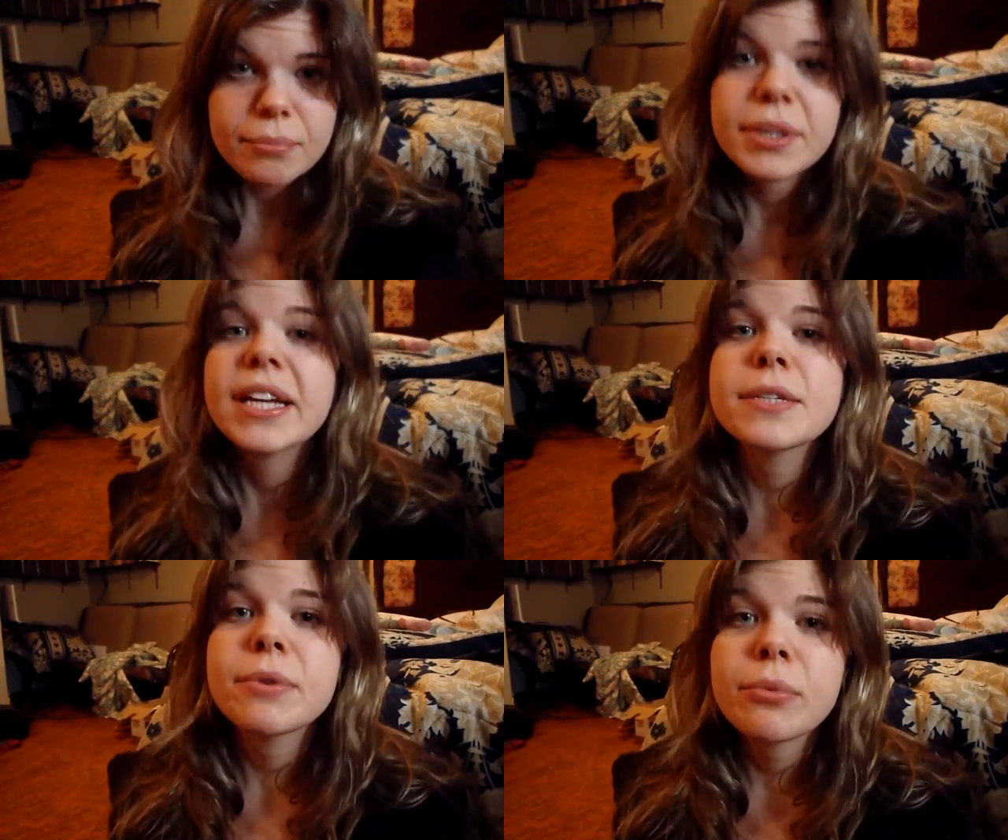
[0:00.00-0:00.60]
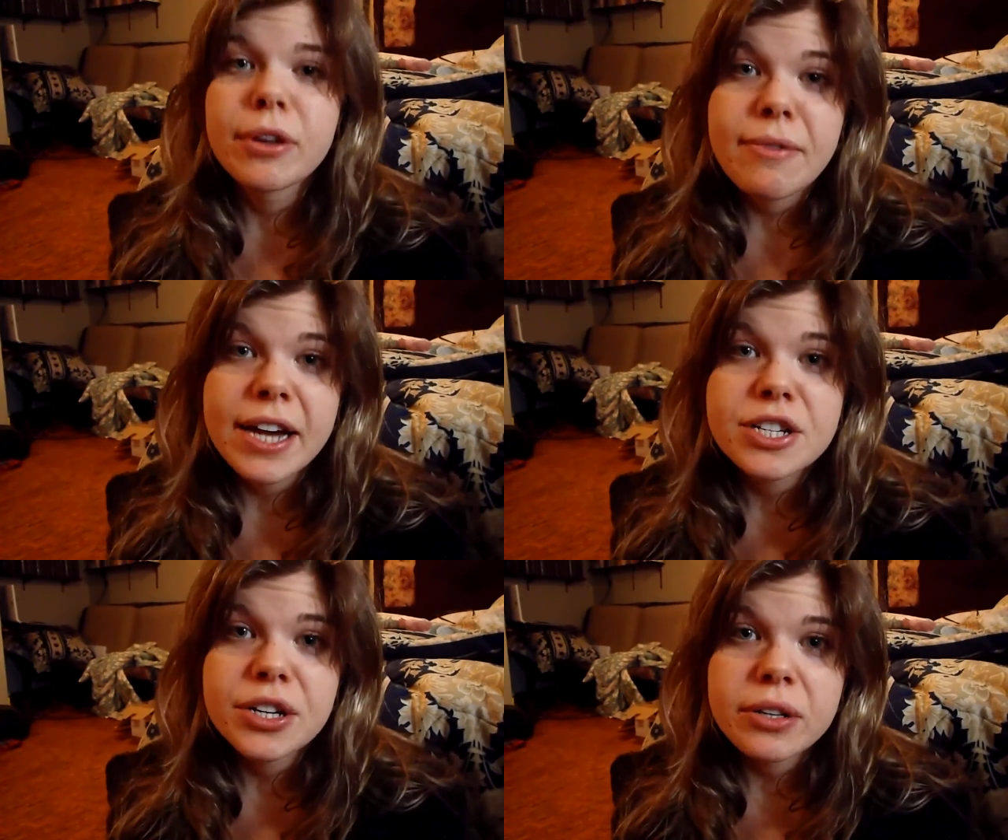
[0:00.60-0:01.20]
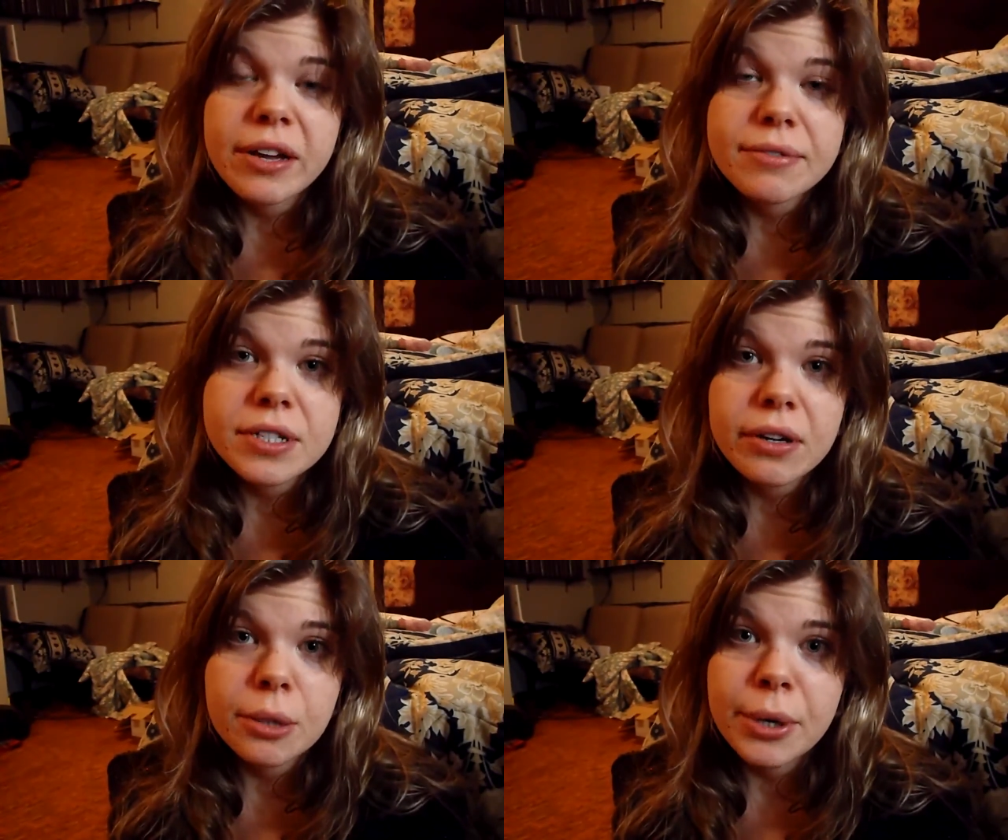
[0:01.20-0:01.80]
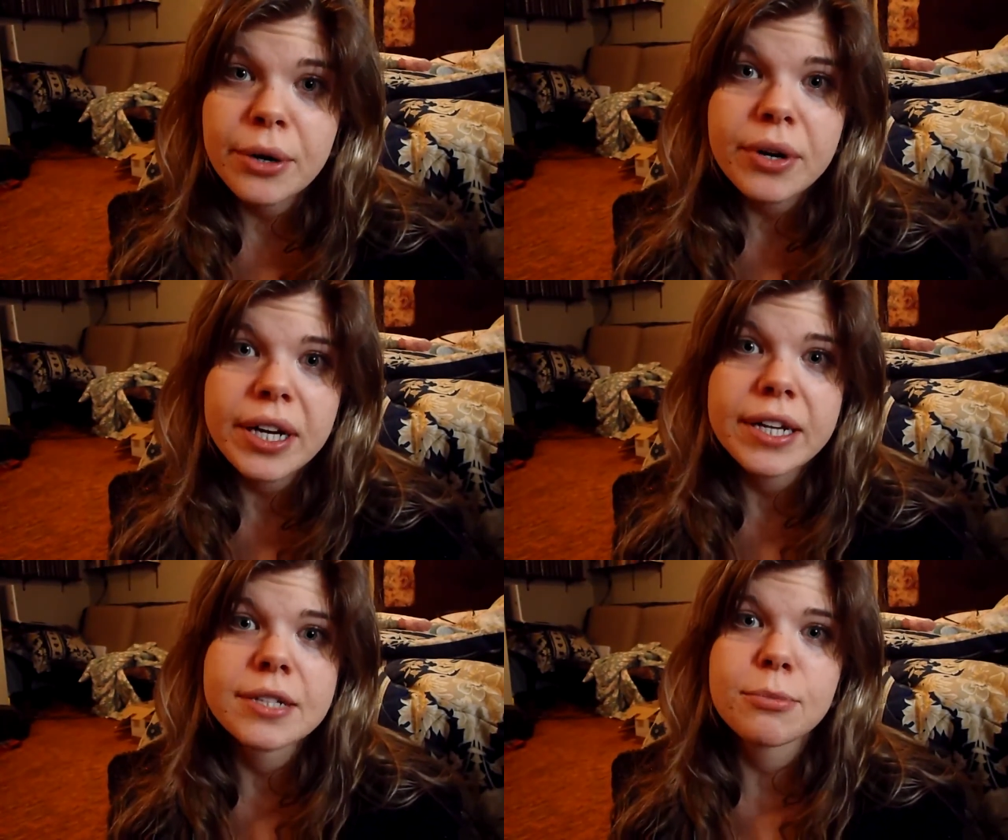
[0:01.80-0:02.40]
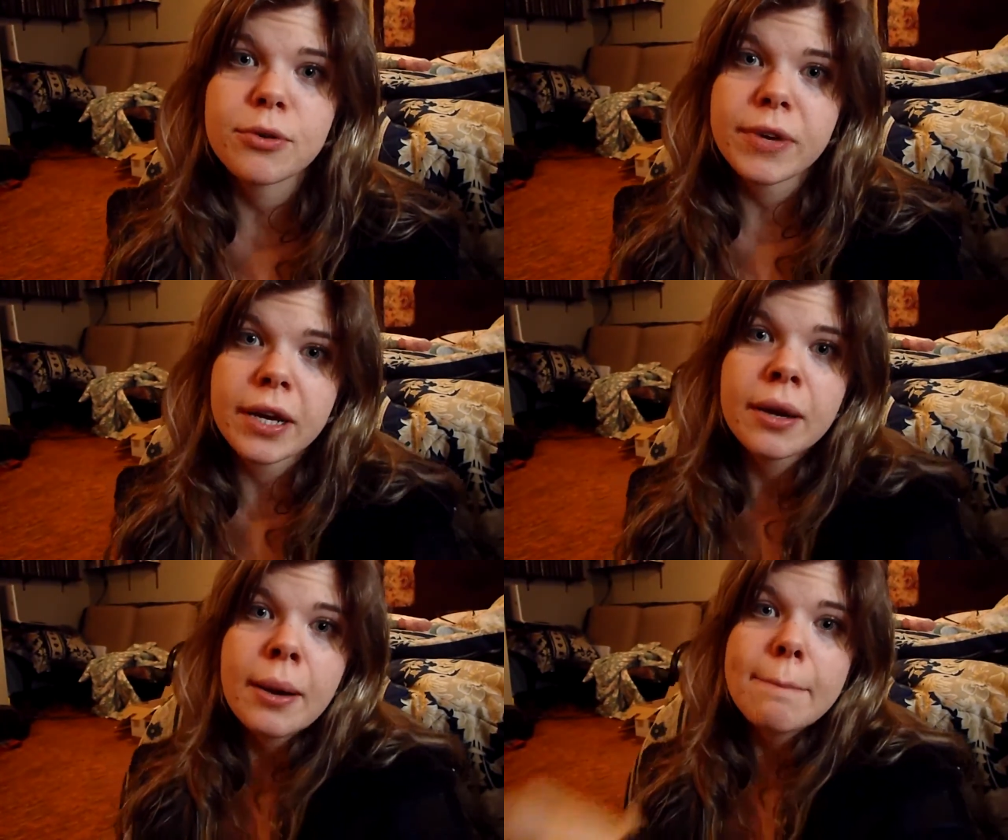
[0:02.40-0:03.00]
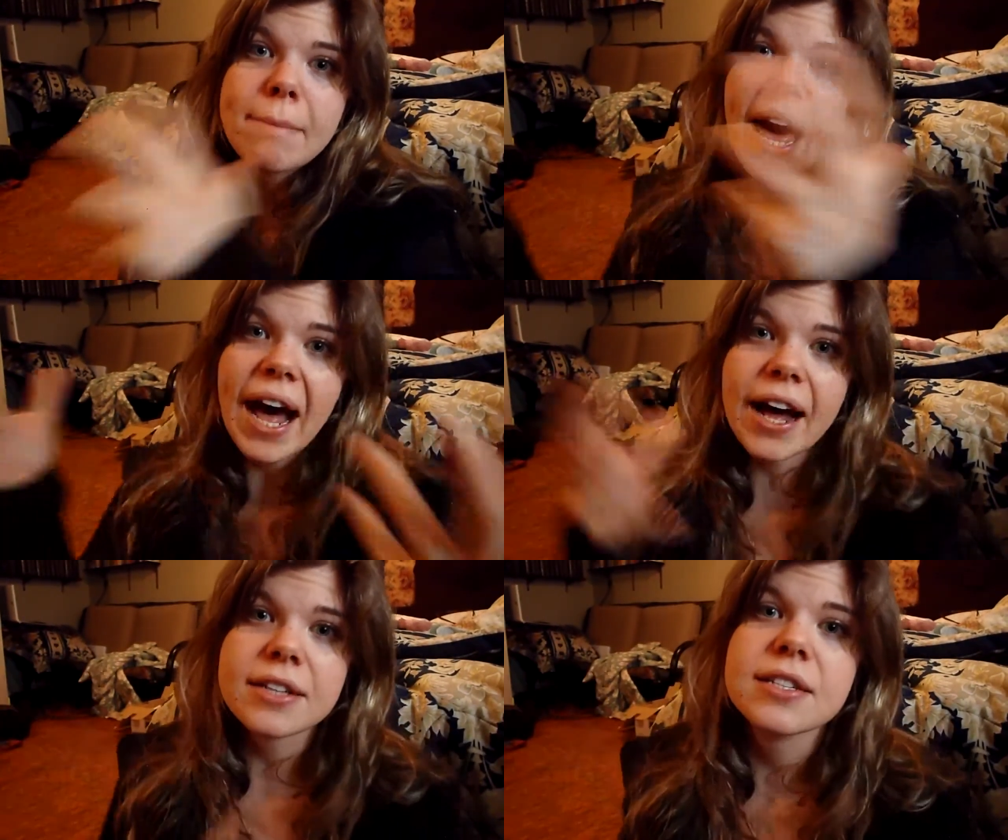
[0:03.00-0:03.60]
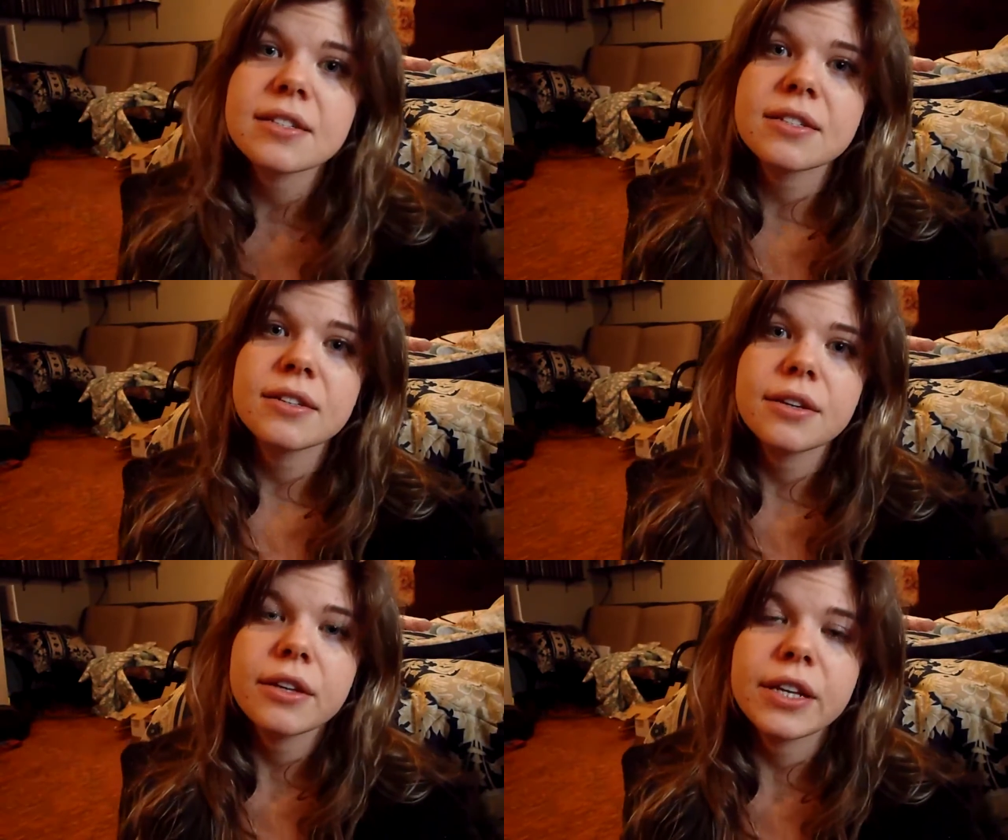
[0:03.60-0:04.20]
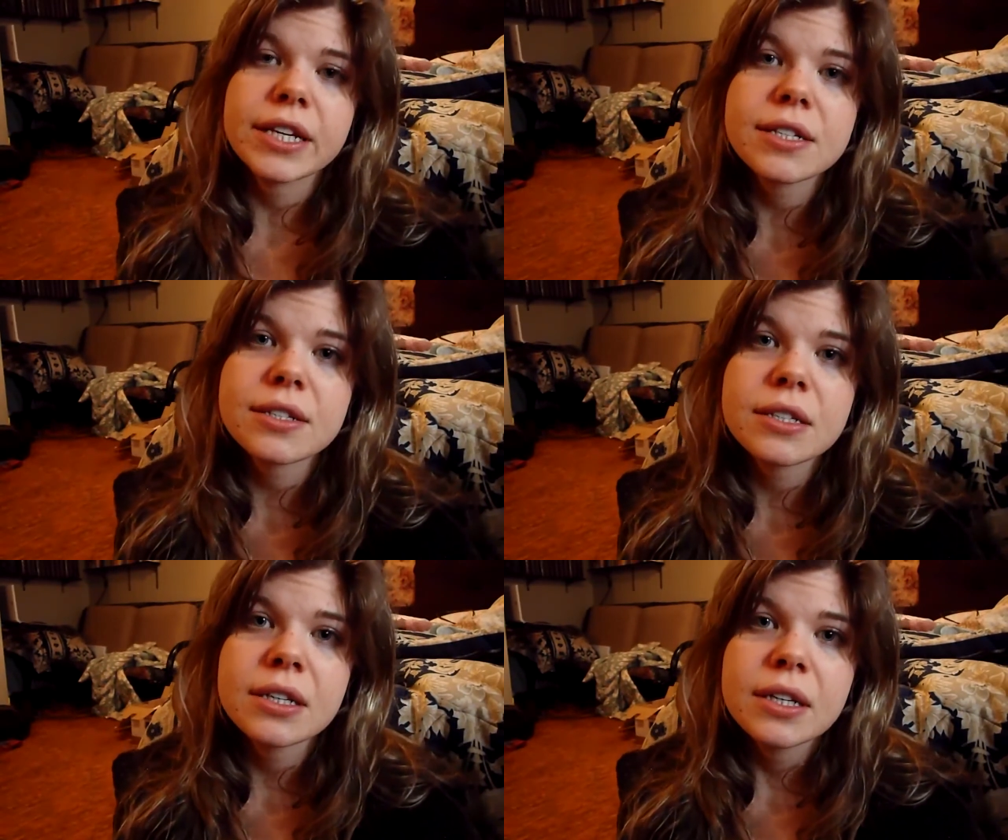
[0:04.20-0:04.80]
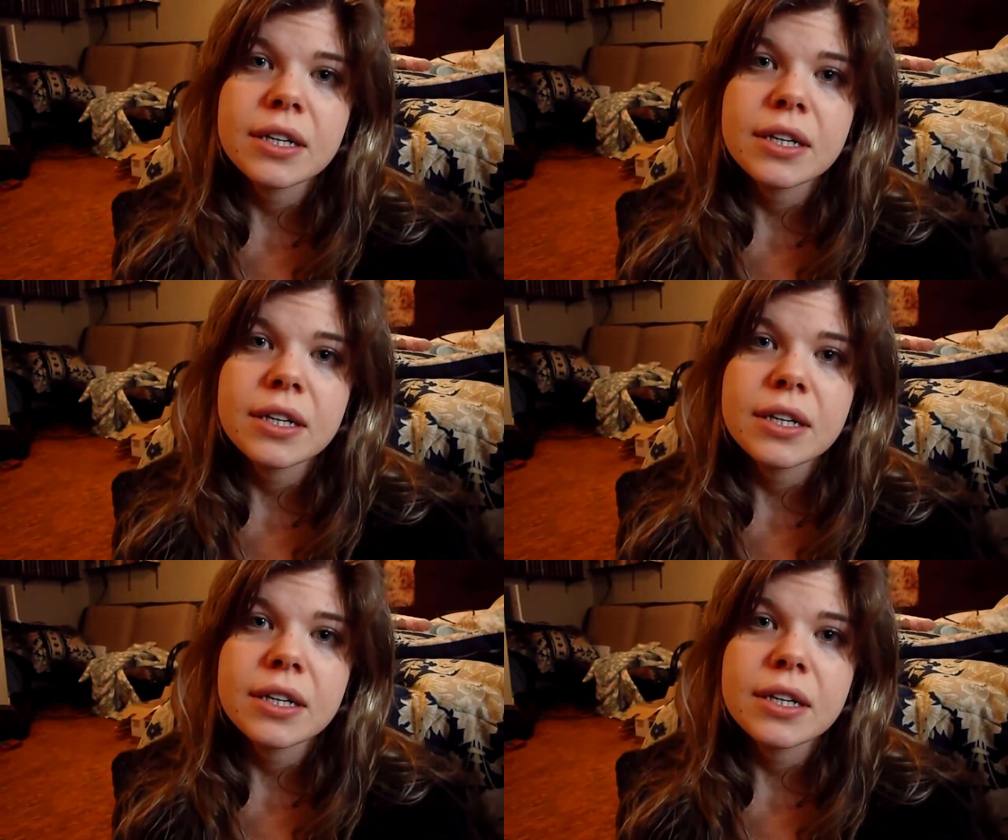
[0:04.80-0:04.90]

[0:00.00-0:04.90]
But that's what Refashion Your Life is all about, is moving past this.